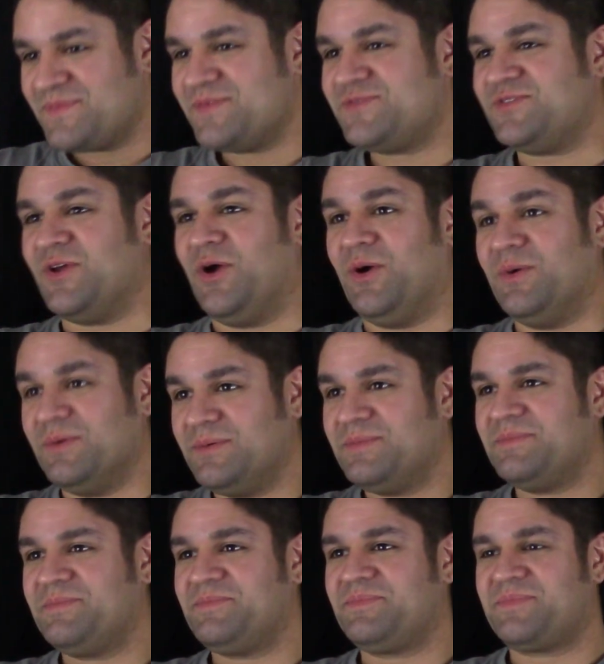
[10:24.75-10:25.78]
So
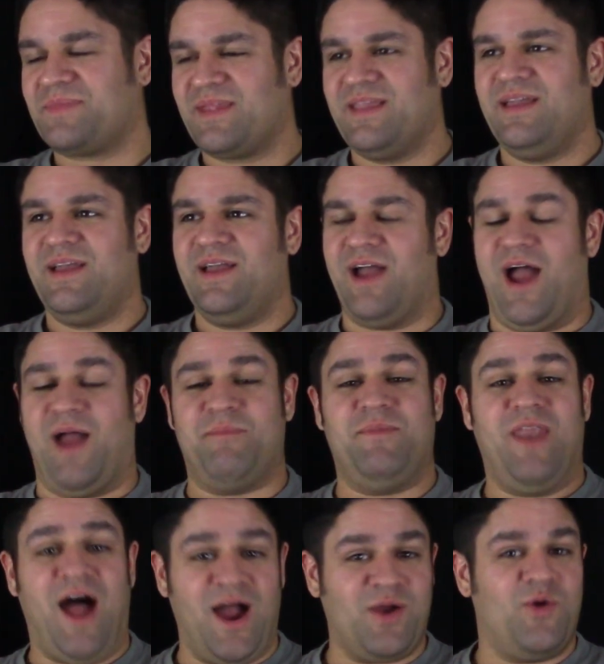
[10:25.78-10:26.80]

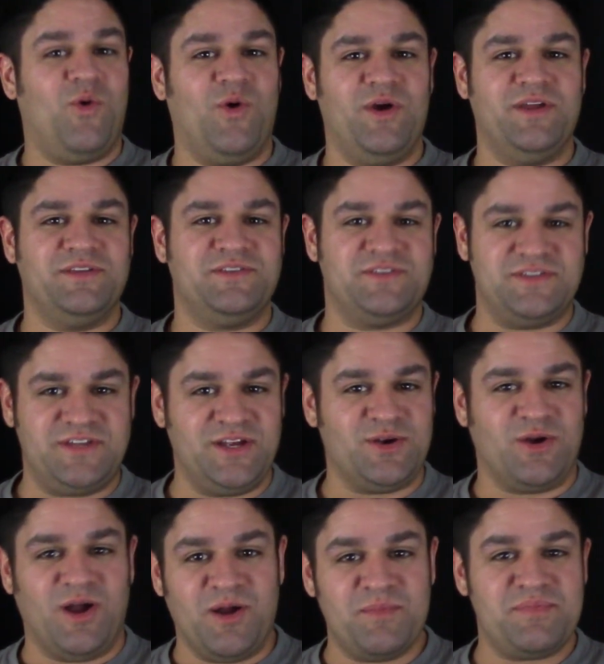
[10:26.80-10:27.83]
I'm not going to
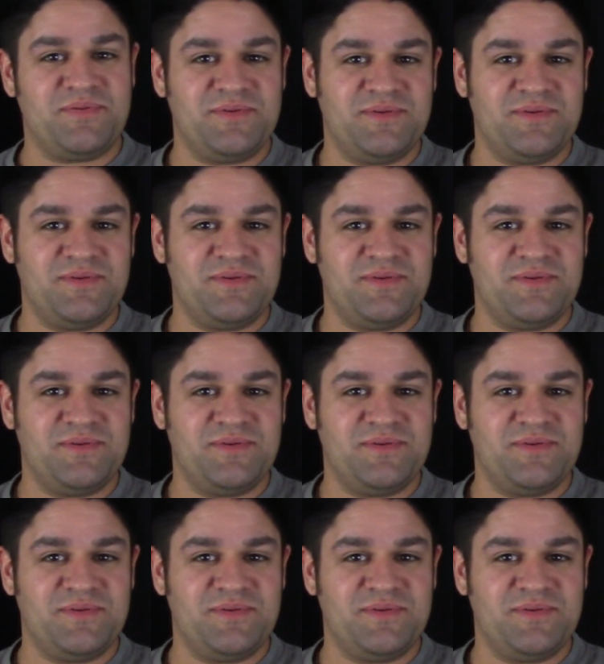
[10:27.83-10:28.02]
tear up.